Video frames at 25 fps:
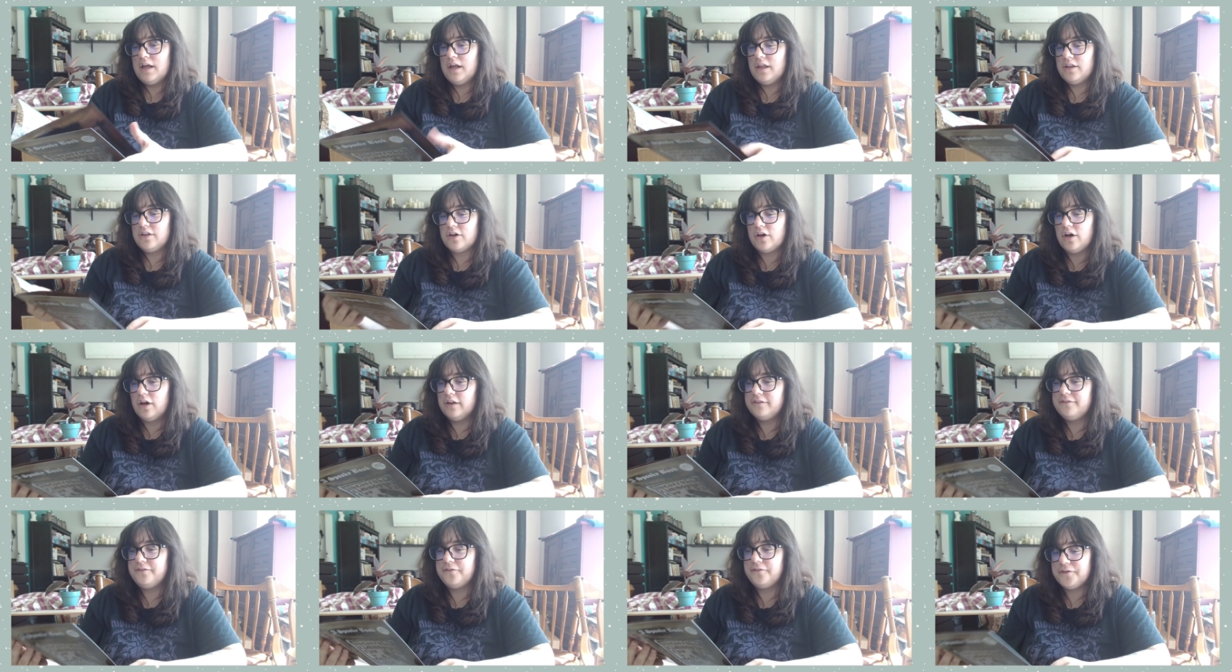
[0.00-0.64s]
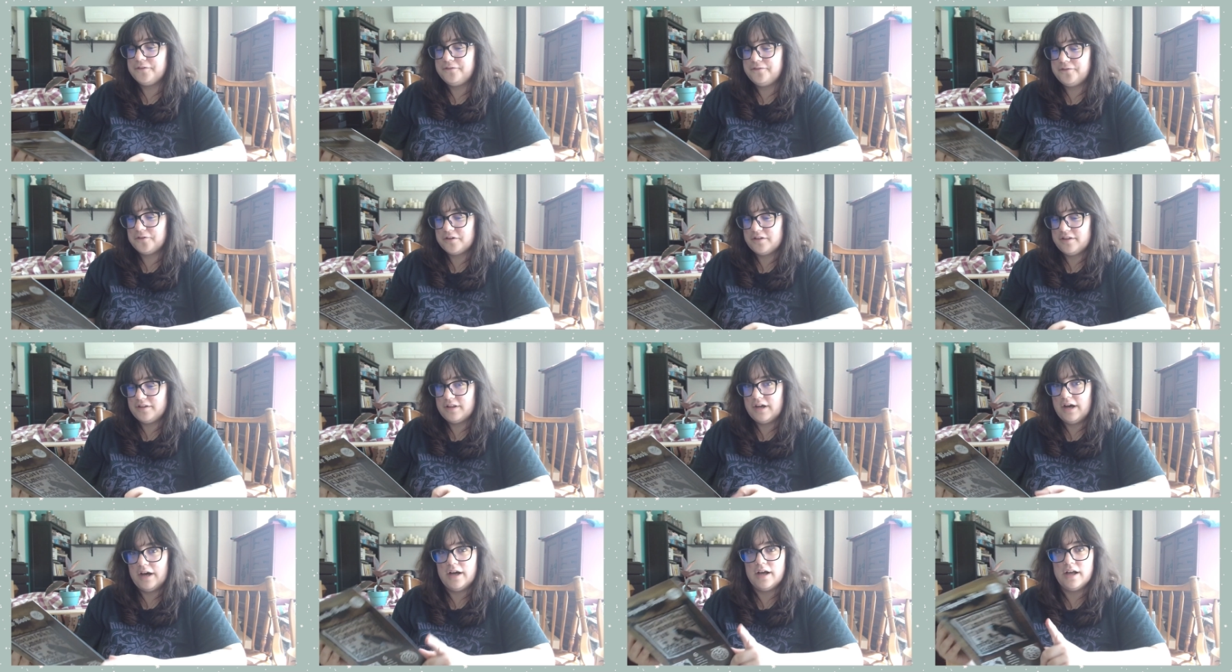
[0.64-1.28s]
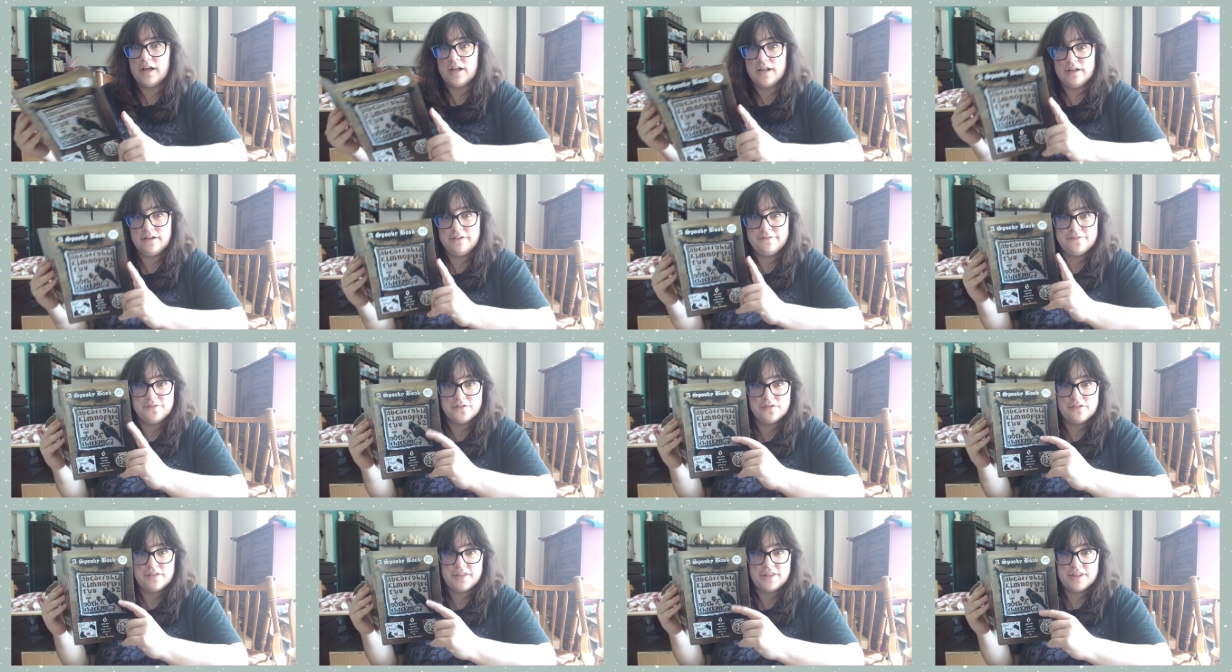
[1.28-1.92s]
The called for
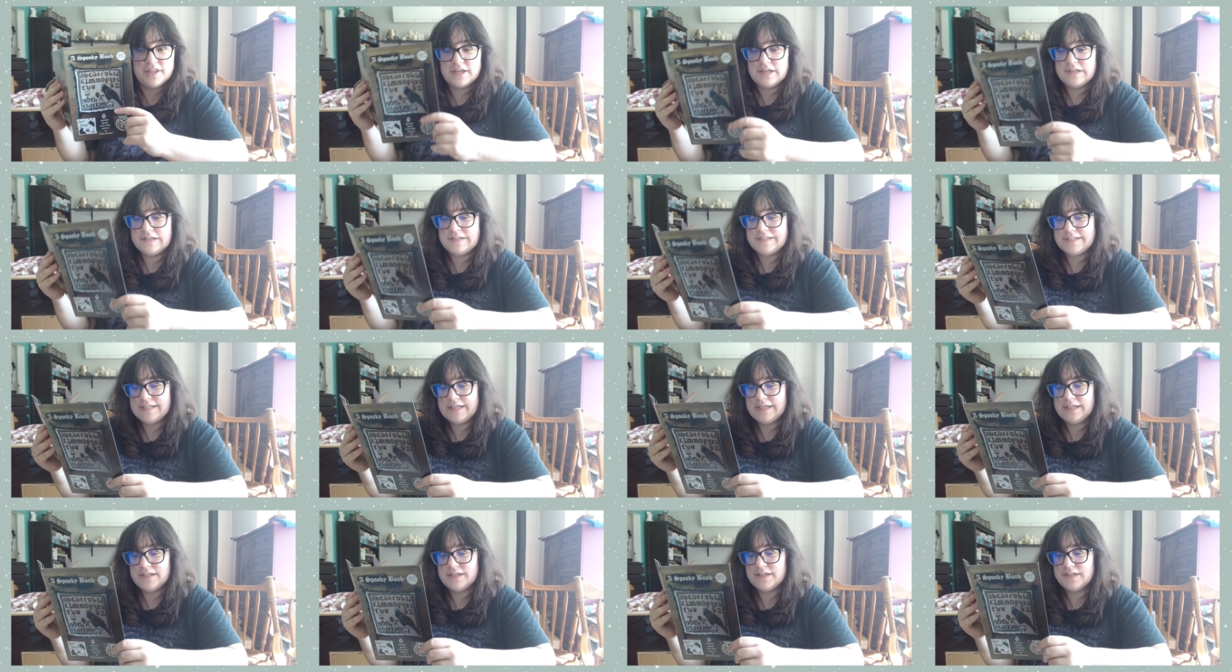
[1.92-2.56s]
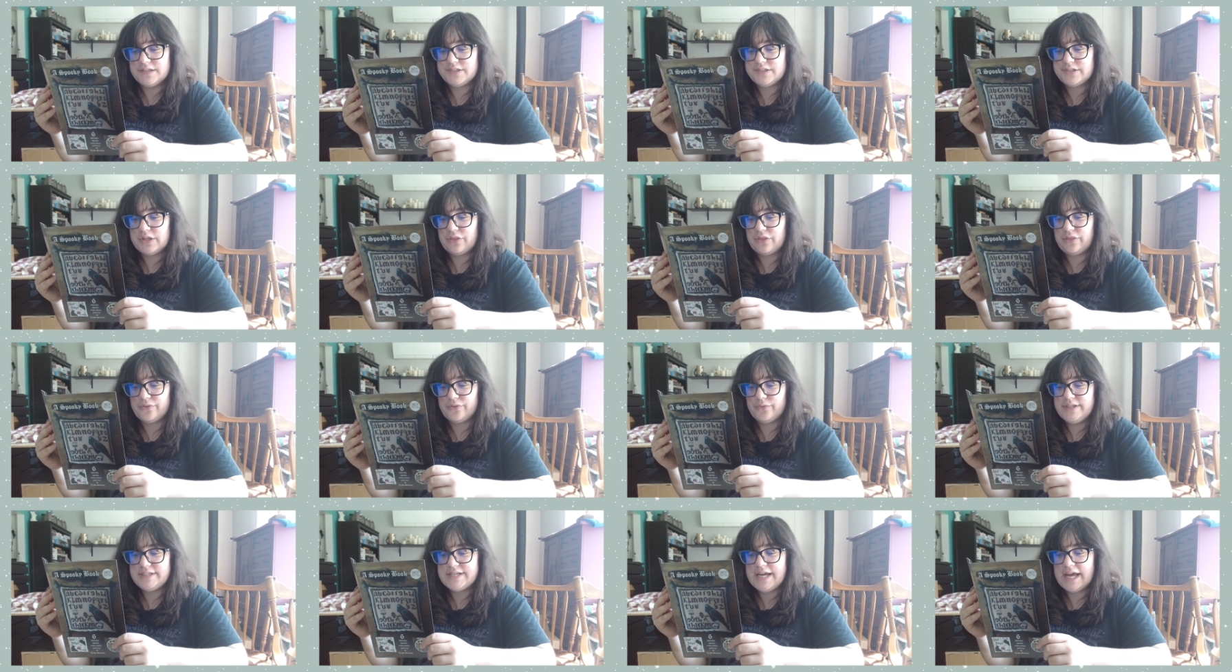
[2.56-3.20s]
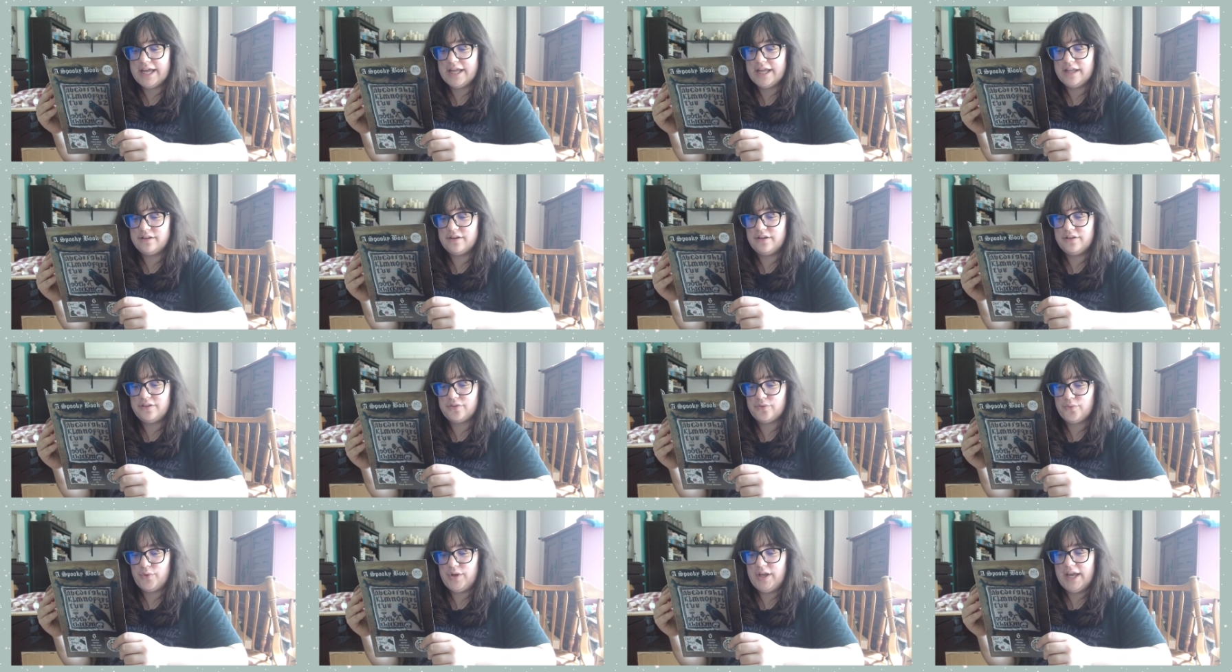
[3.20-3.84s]
this is 310,
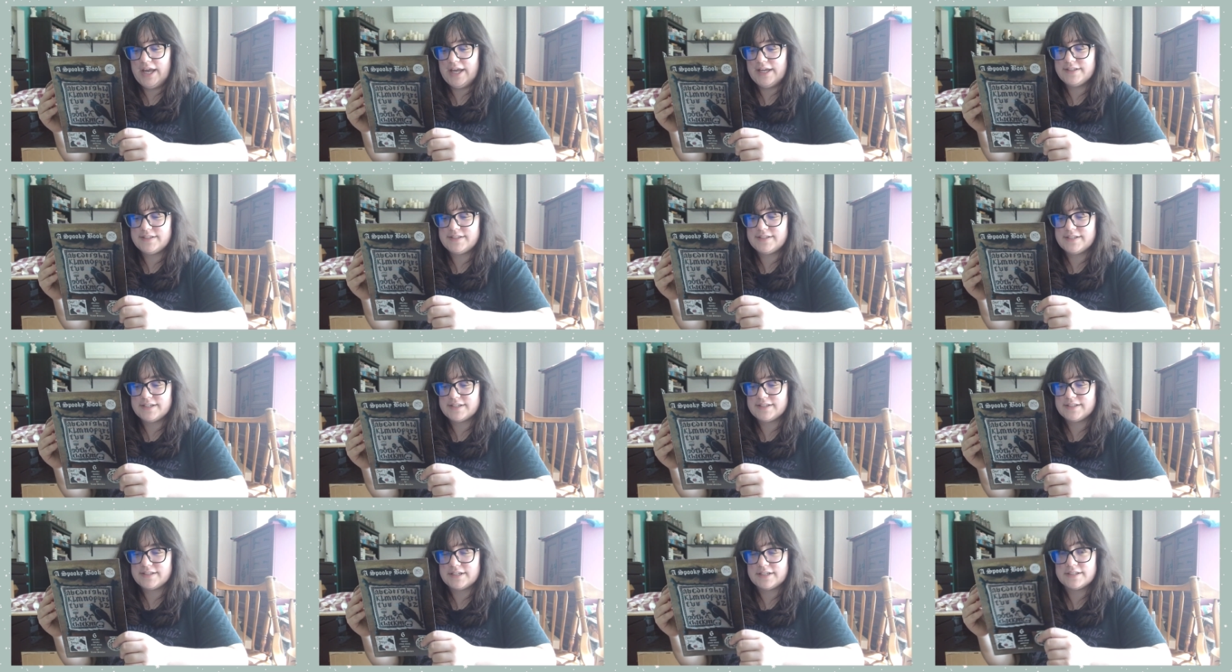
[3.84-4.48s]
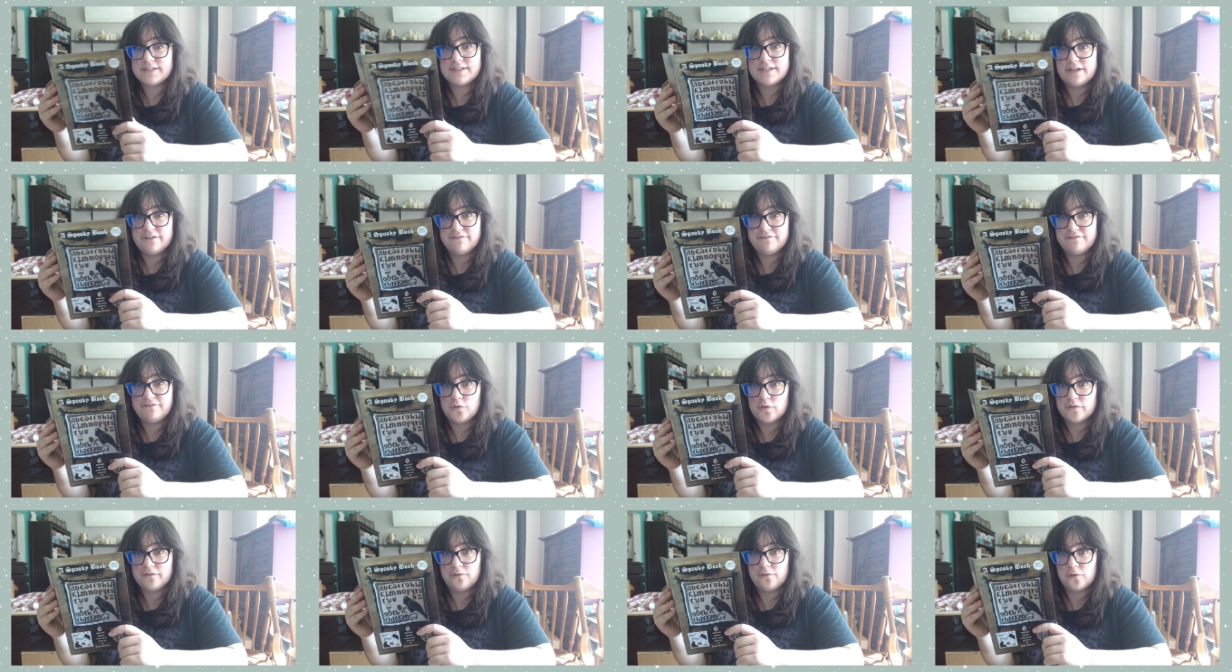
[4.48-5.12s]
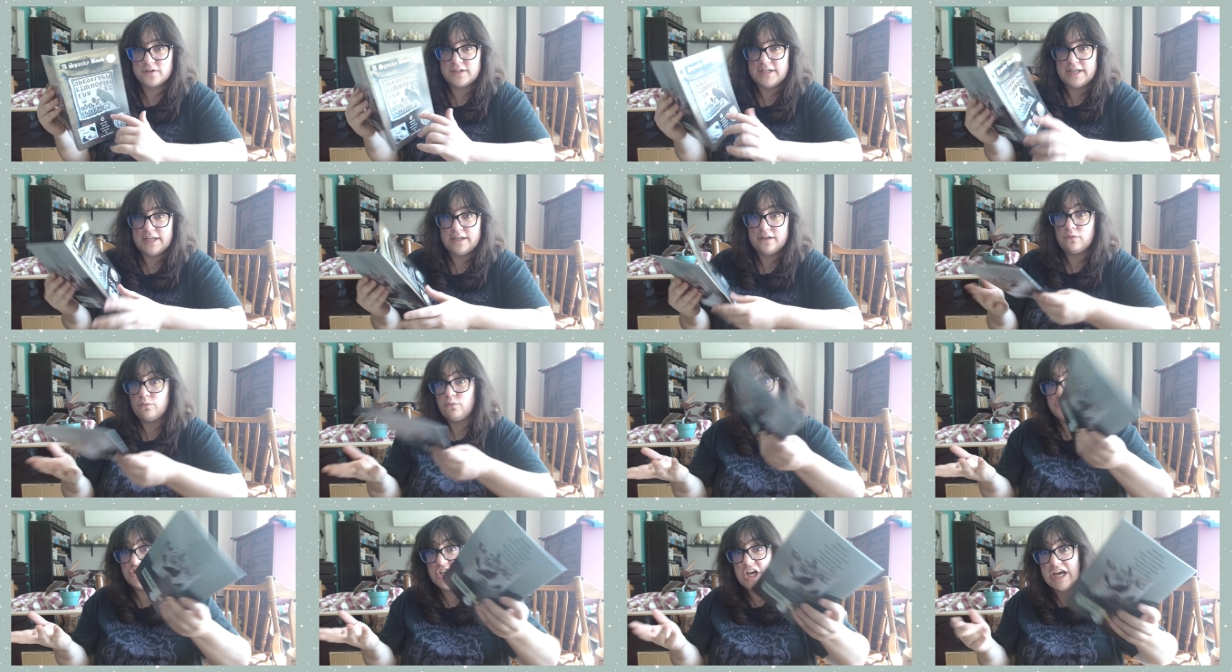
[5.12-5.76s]
3866, and 414,
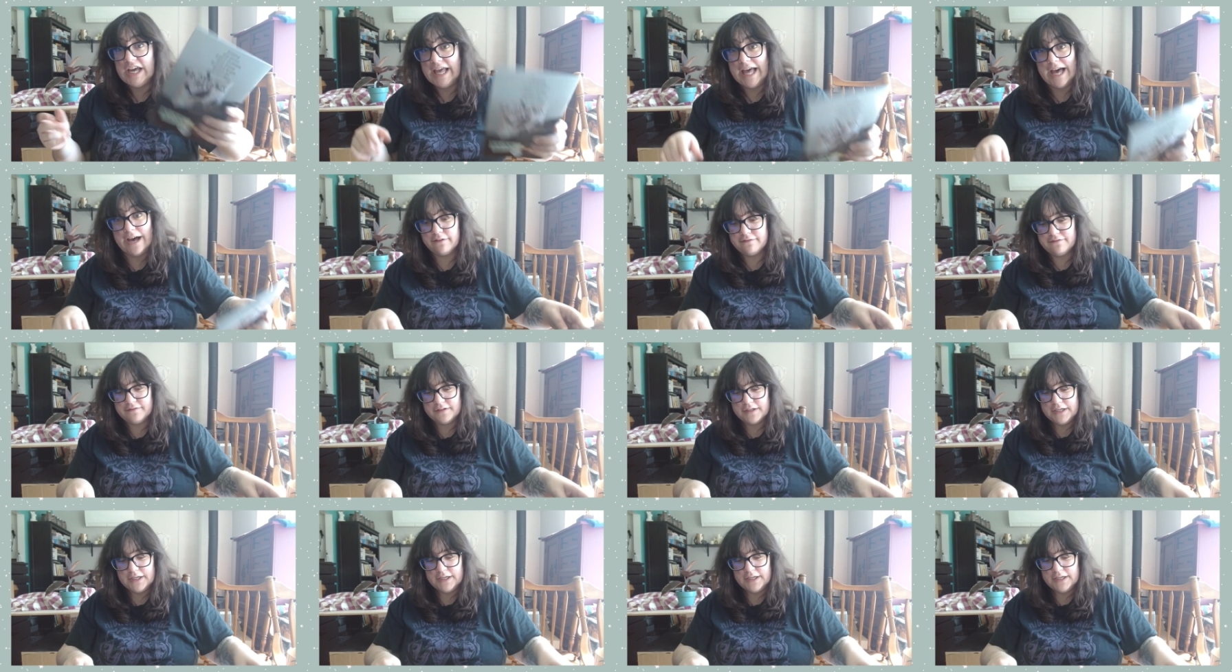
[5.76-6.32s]
which I have.